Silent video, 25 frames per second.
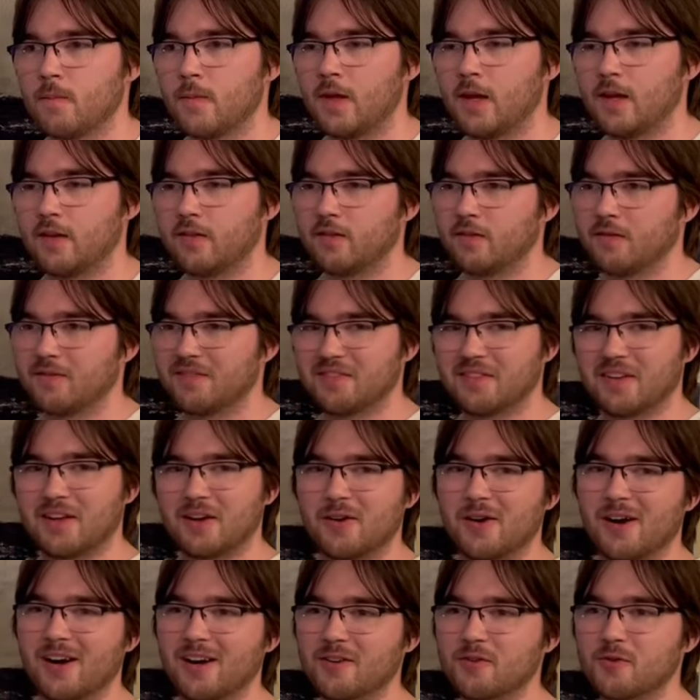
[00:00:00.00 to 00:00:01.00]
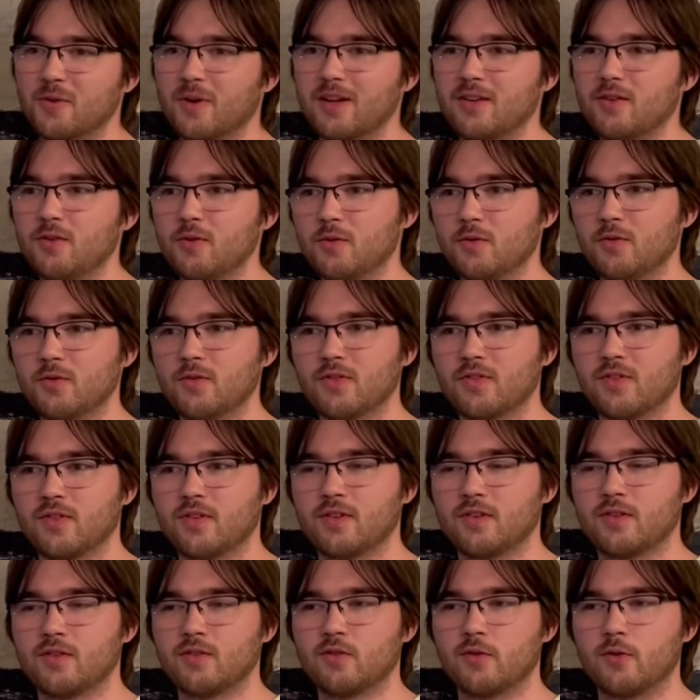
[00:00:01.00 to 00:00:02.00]
It's now, how do I use
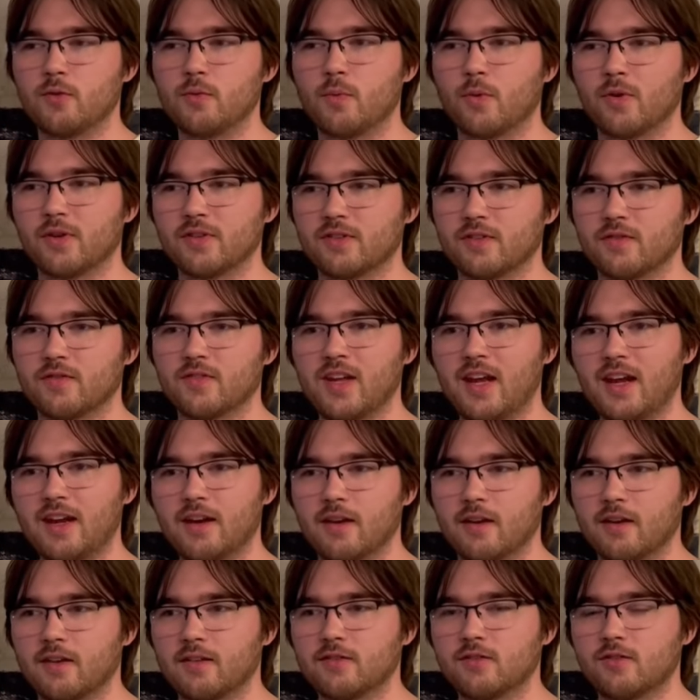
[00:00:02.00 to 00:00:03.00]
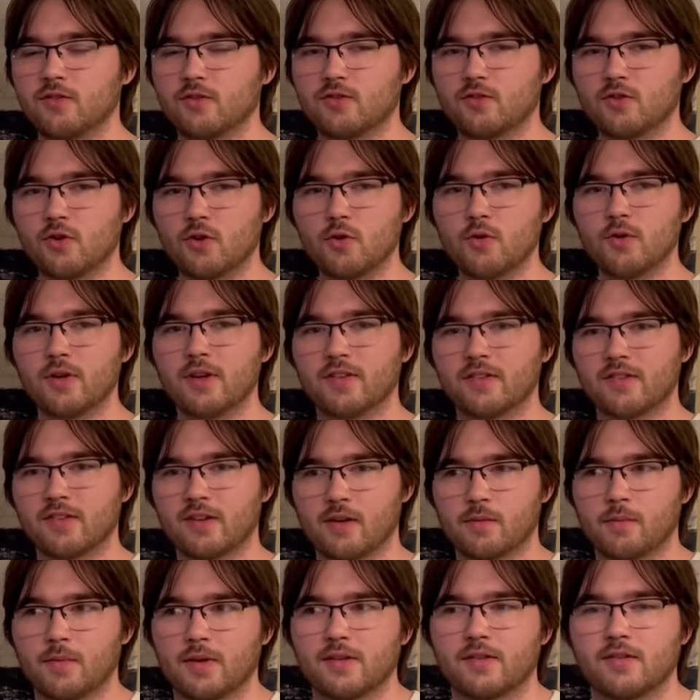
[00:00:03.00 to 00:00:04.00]
2 points of data to tune and set
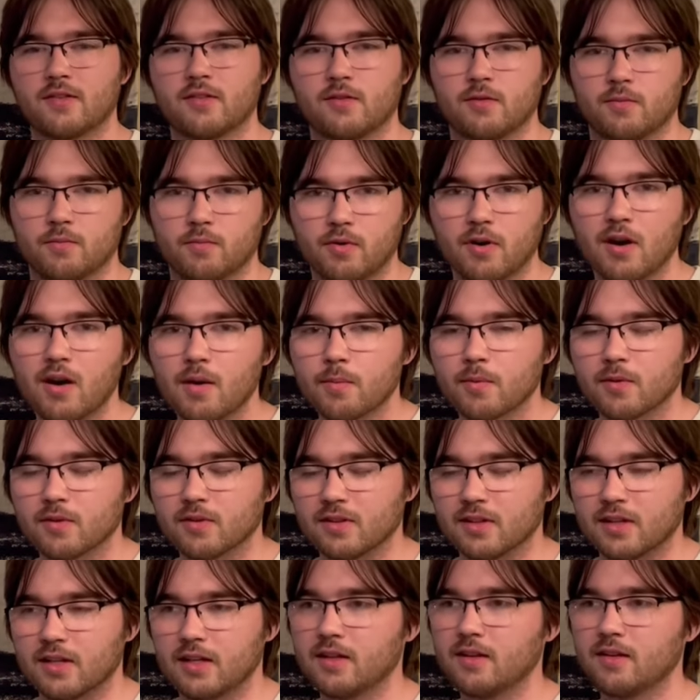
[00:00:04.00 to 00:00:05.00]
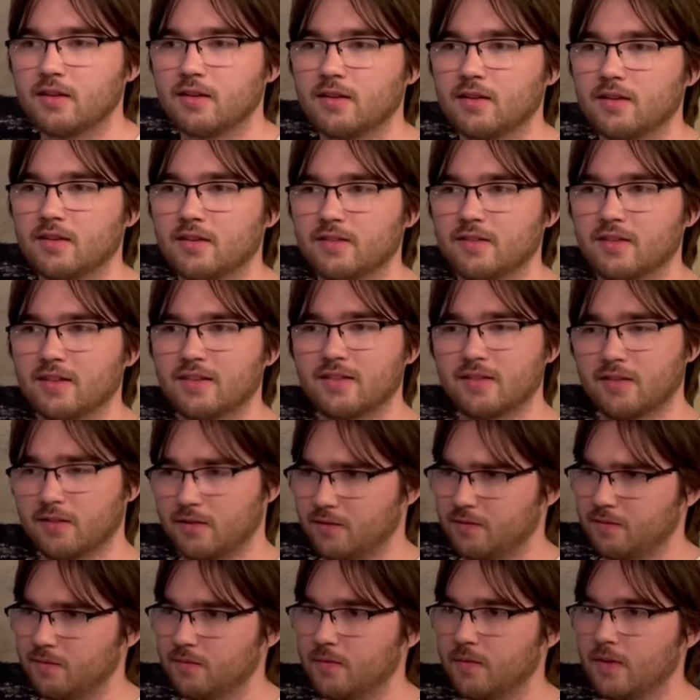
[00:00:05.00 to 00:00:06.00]
up my system properly? Because it's a
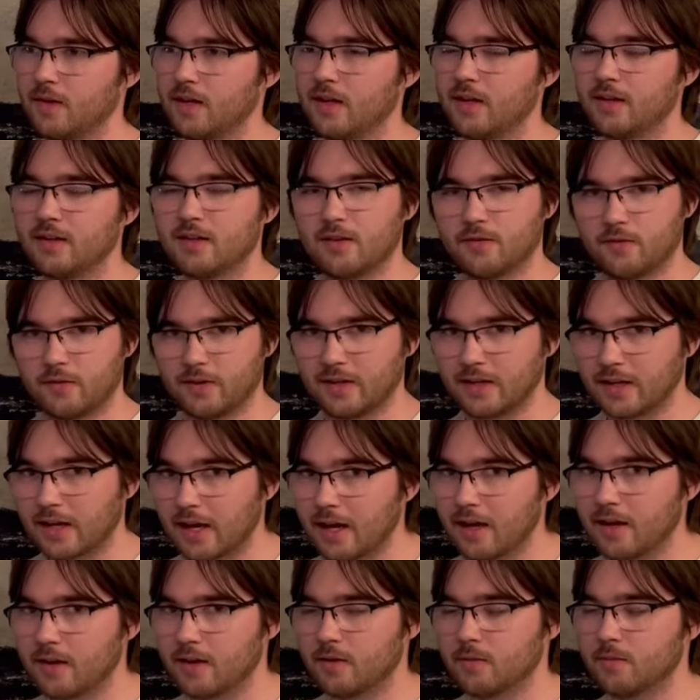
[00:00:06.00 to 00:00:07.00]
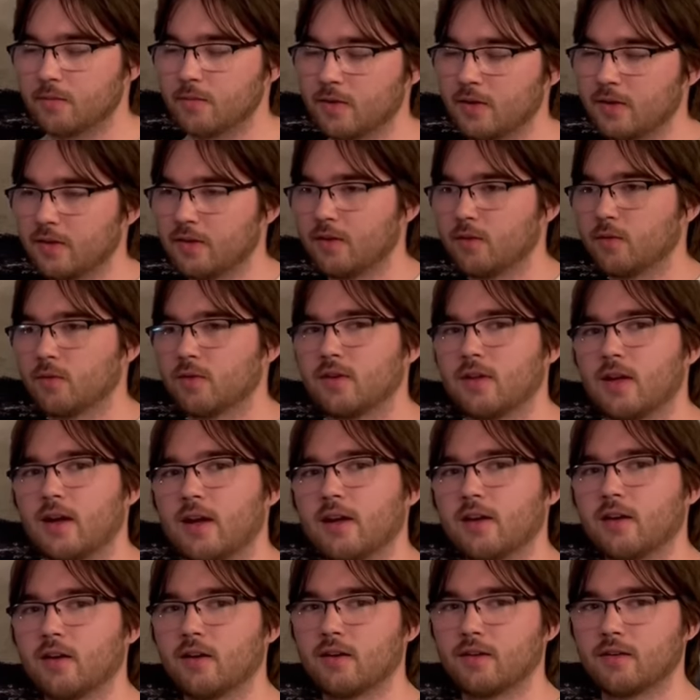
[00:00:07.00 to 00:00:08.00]
different game than
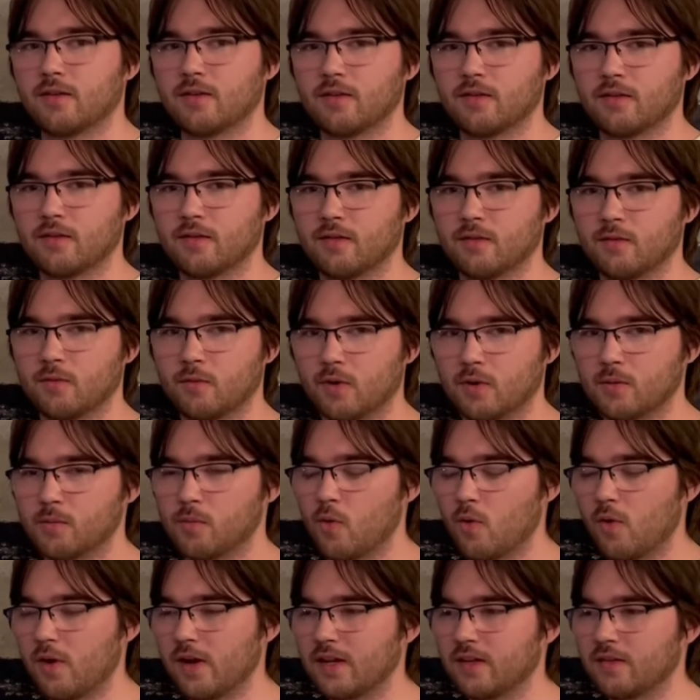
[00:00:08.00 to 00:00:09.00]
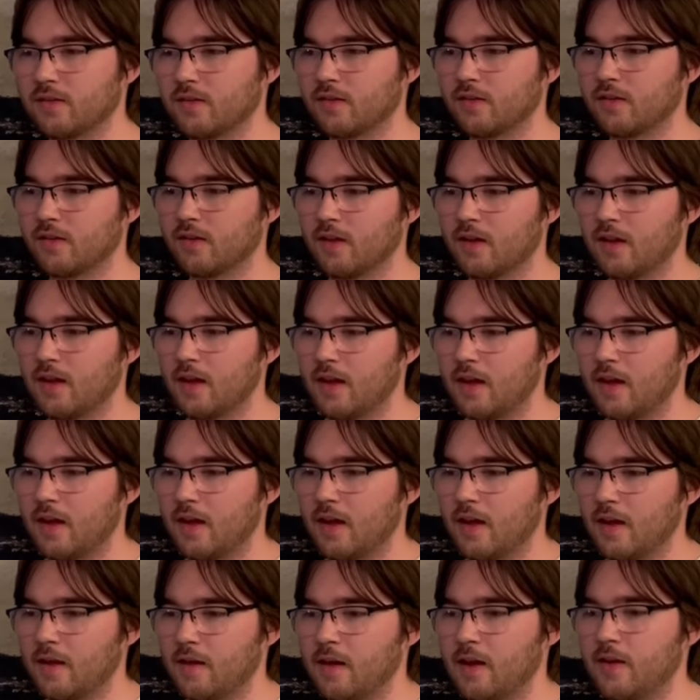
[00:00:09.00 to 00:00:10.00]
relying on 1 point.
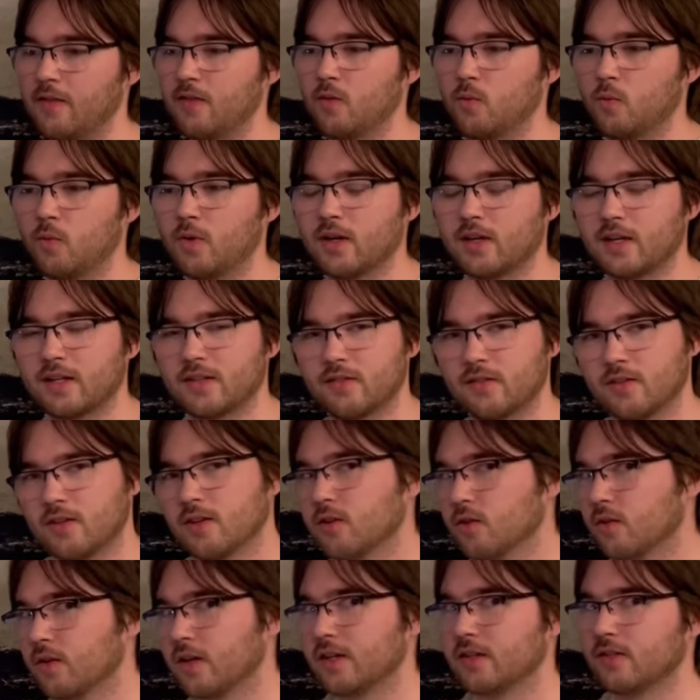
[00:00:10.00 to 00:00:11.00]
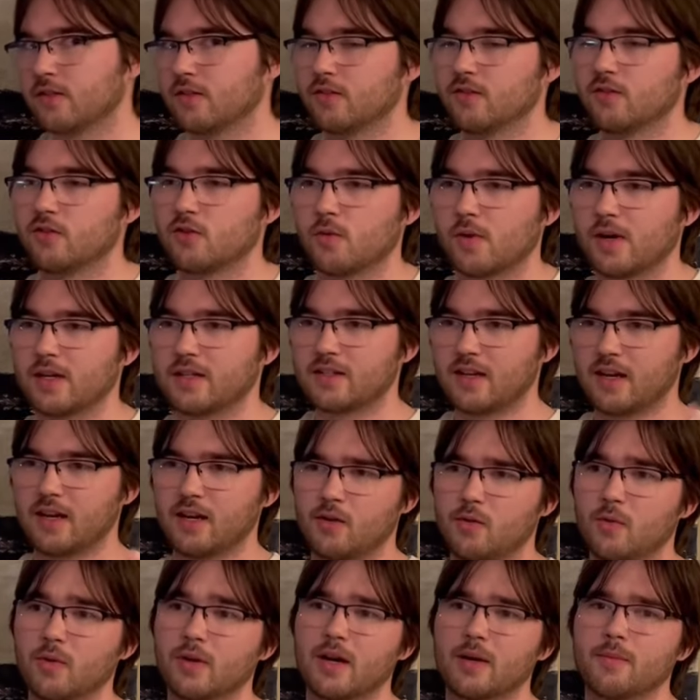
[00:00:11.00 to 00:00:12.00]
And then what considerations do I
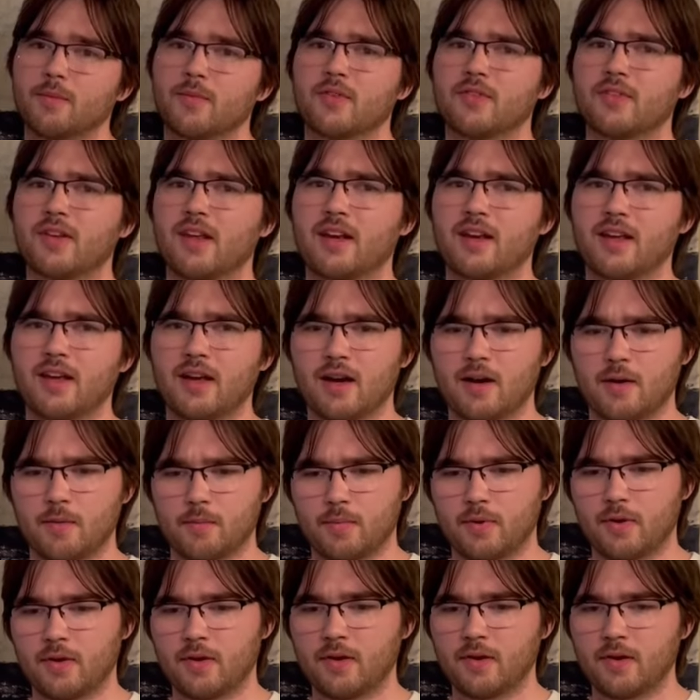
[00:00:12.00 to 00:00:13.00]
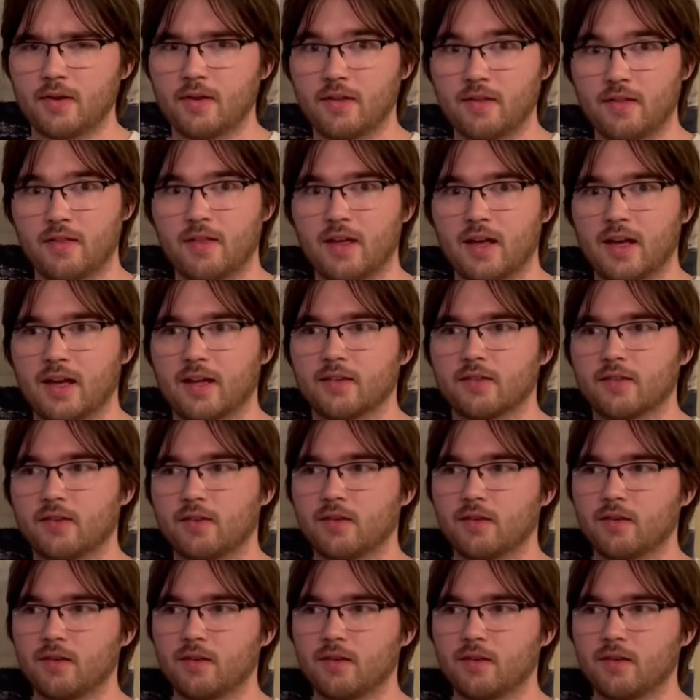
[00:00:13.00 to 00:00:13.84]
take when I'm setting up that